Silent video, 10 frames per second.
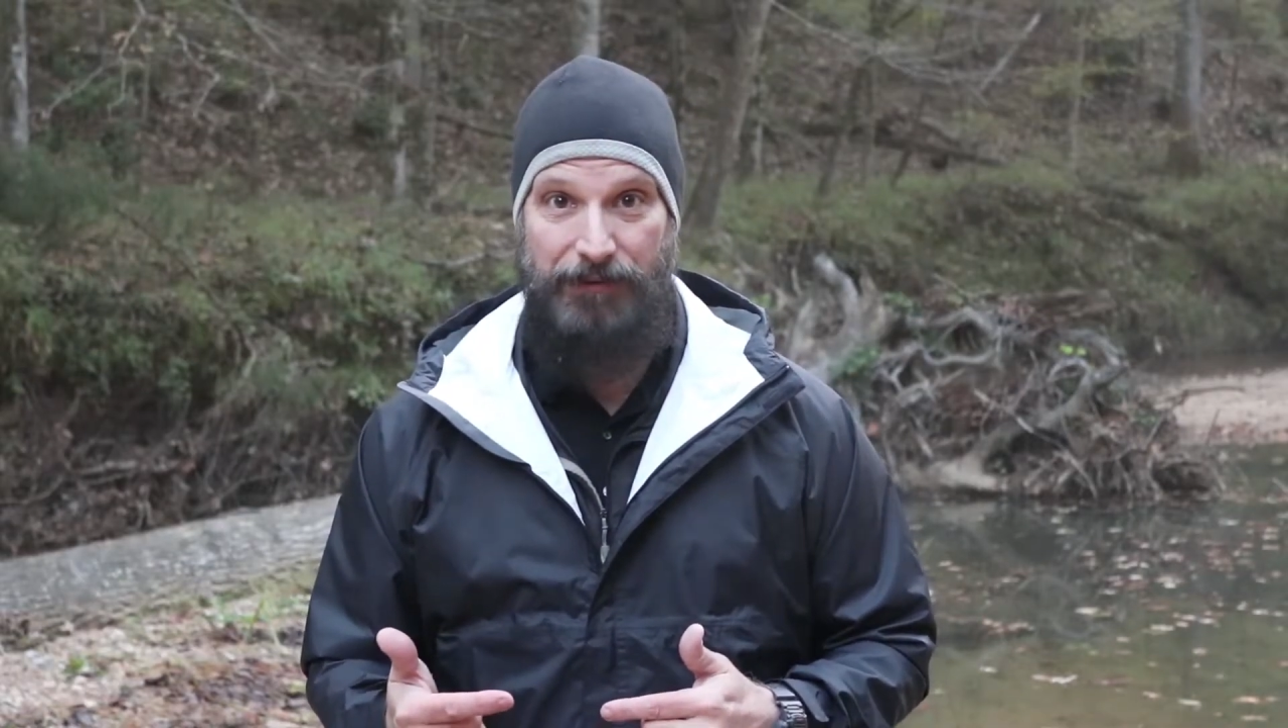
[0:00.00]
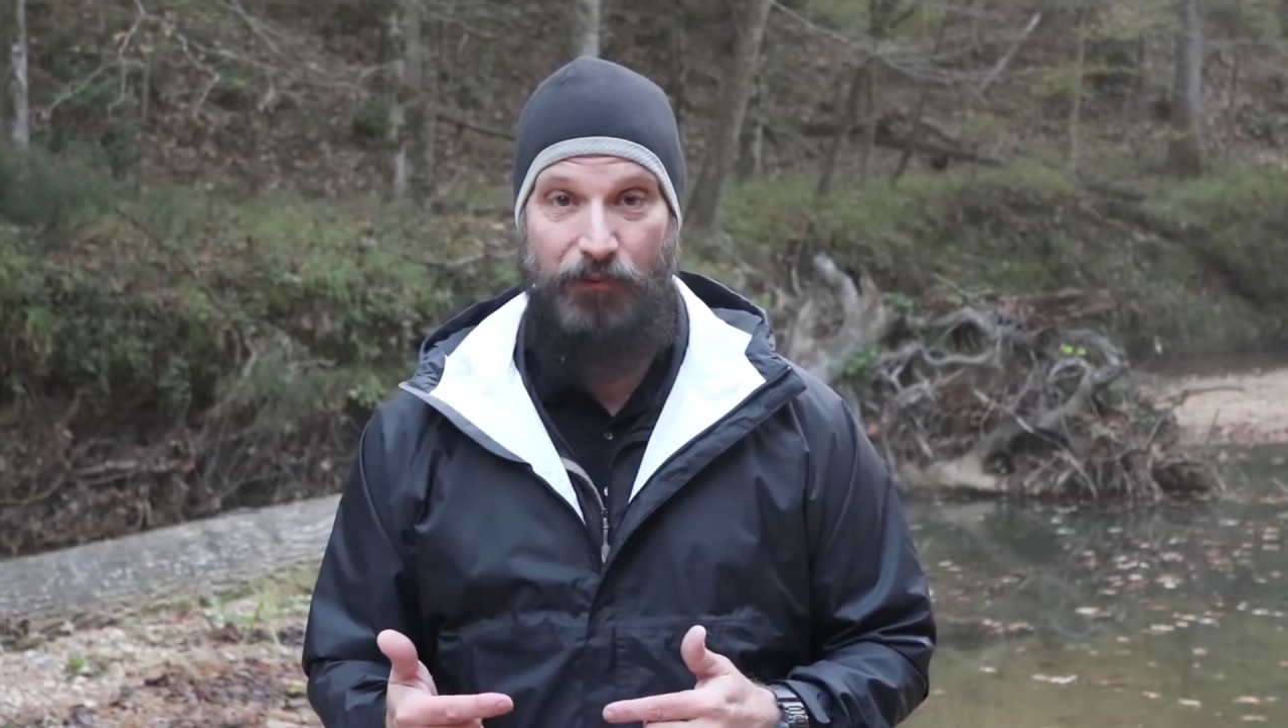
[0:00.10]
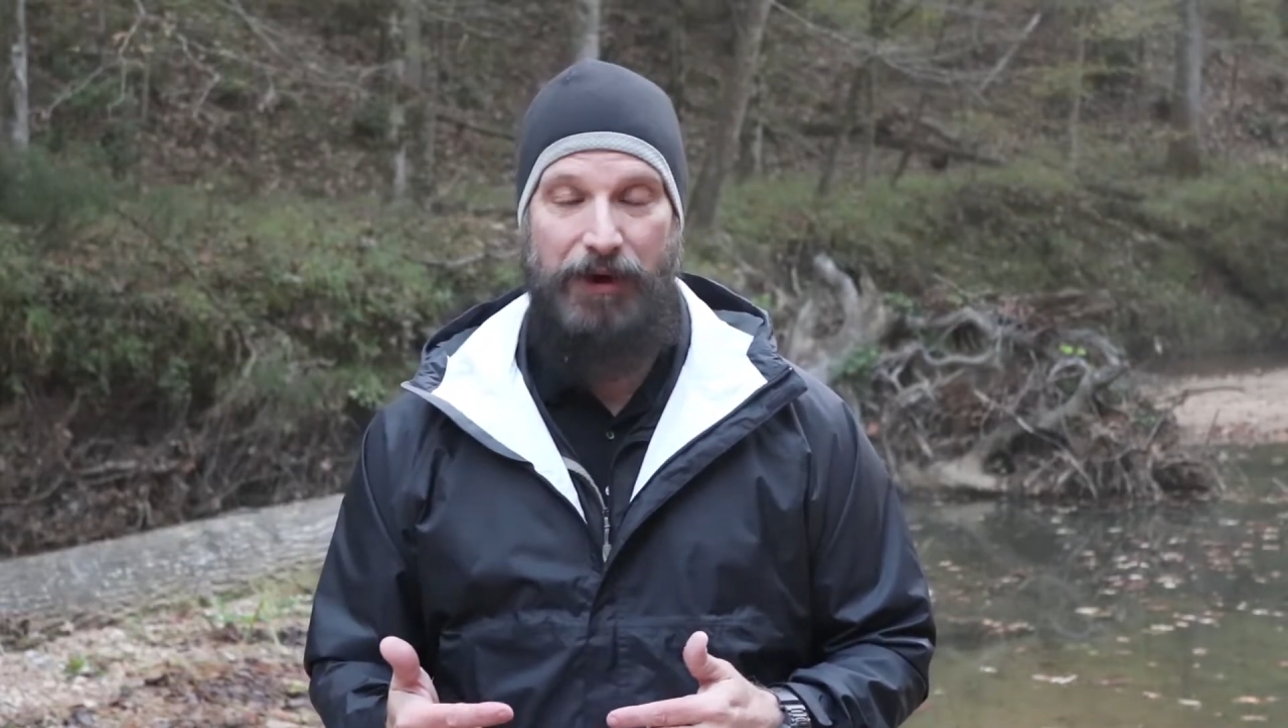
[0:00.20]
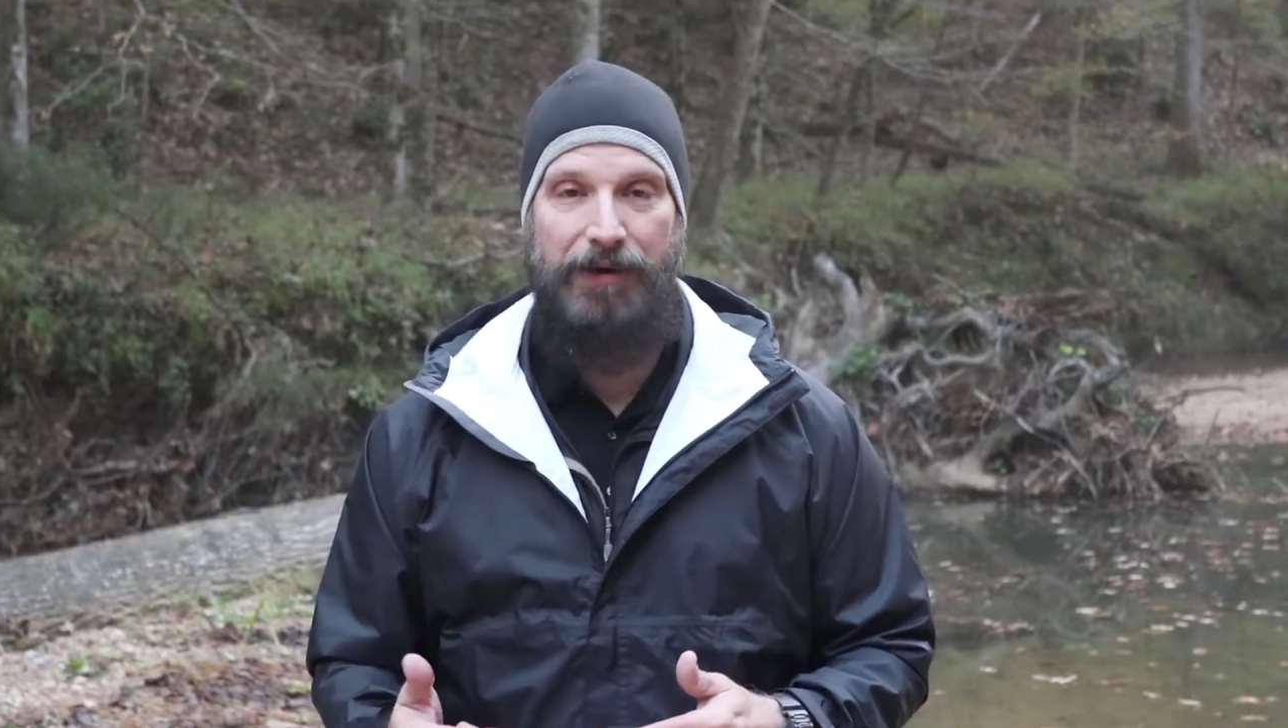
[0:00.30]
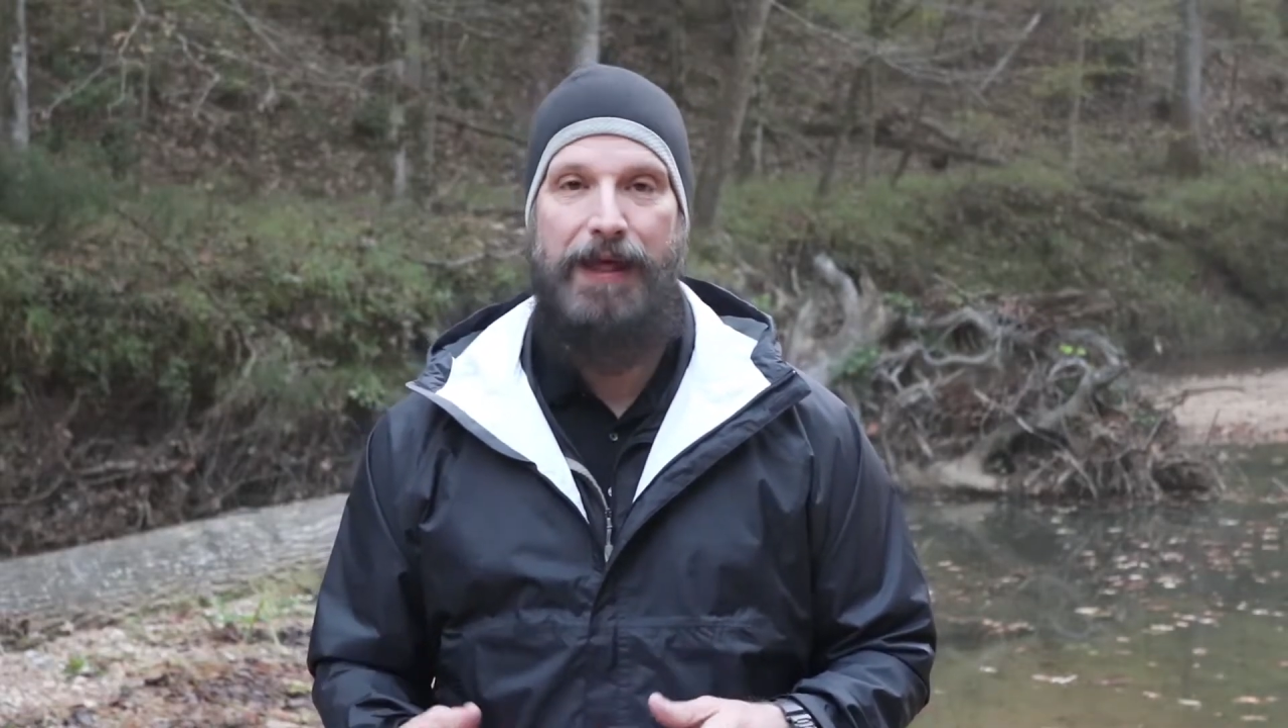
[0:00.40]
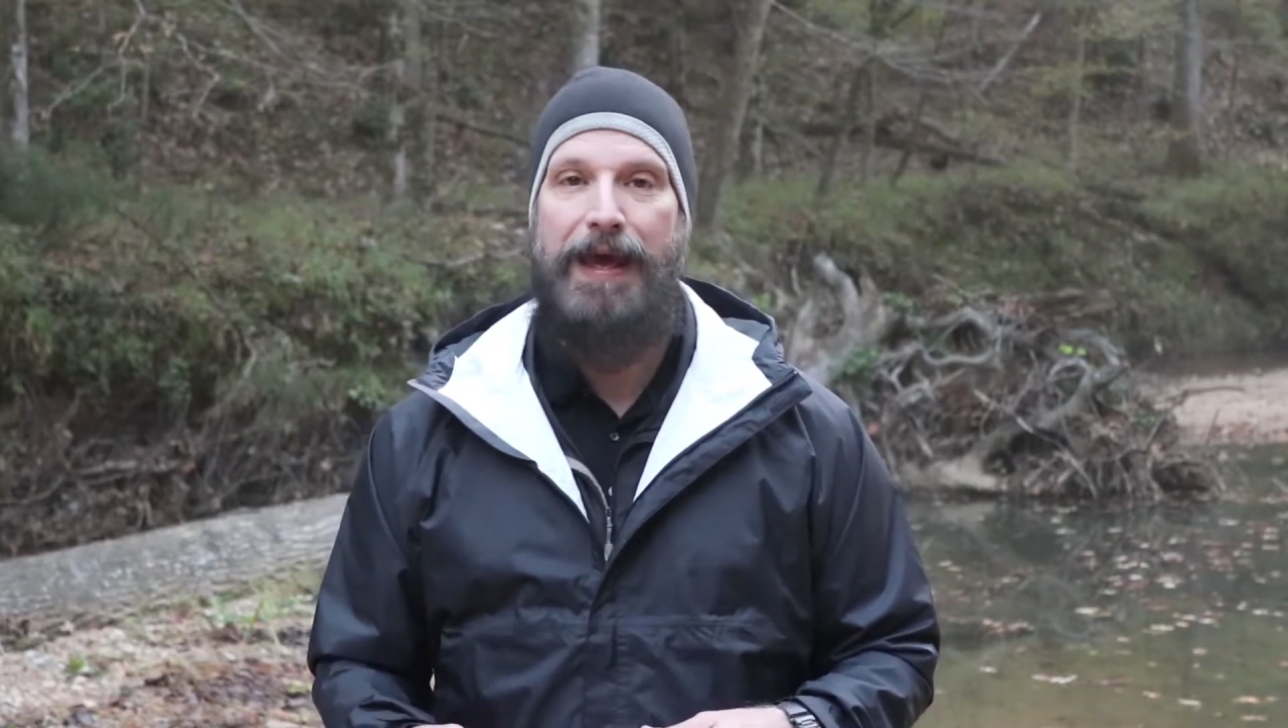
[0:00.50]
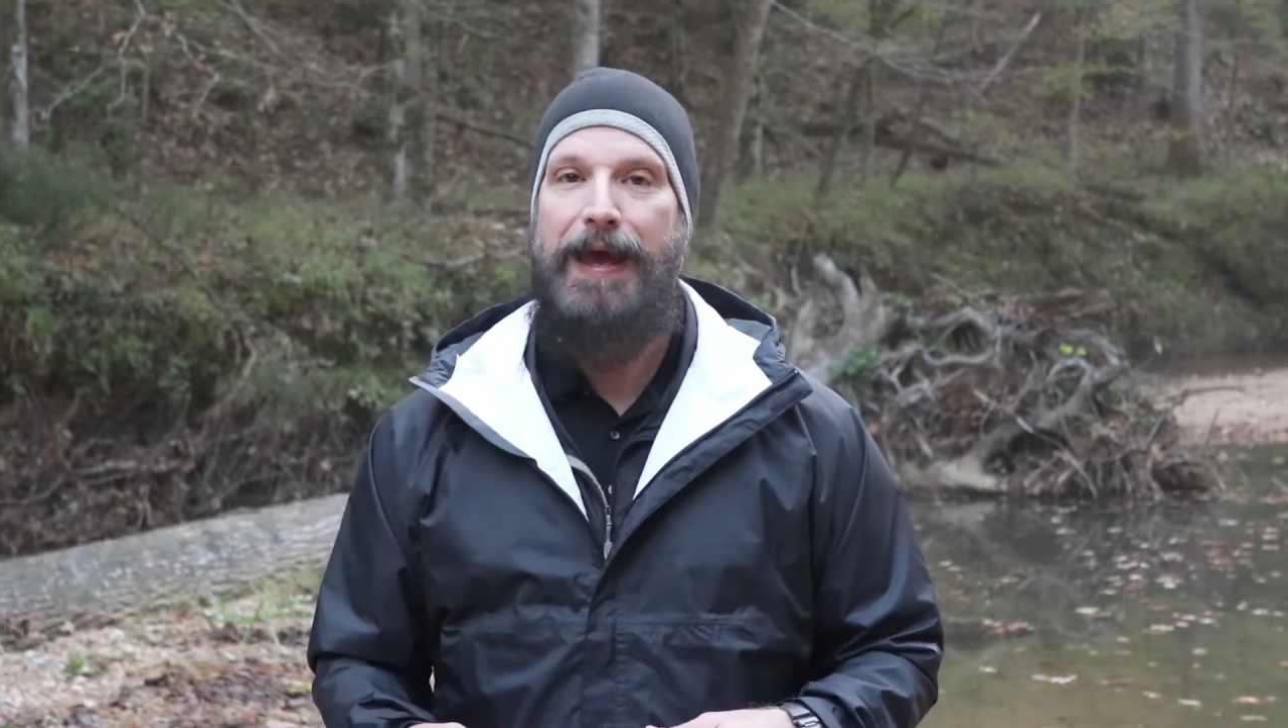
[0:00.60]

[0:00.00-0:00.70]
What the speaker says: Well,